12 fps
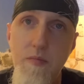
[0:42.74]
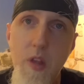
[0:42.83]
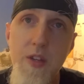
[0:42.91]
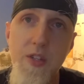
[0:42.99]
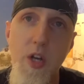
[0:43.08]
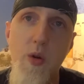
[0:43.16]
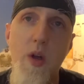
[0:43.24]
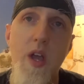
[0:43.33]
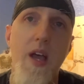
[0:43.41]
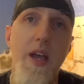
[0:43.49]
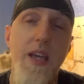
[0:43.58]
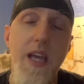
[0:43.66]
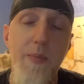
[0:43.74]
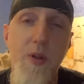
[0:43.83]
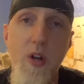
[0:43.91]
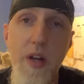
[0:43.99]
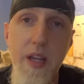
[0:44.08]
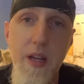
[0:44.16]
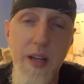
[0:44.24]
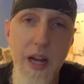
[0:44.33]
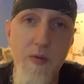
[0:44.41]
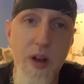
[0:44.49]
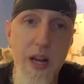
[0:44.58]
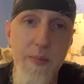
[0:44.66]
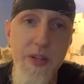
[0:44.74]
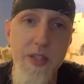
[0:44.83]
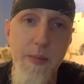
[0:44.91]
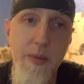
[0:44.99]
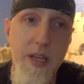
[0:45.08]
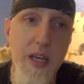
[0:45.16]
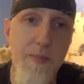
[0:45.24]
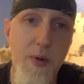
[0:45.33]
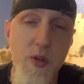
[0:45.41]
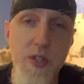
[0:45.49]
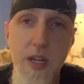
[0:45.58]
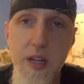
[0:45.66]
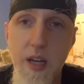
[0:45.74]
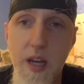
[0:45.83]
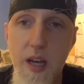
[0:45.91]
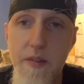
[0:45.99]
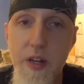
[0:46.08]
so keep learning and get ready because i'm going to keep posting uh,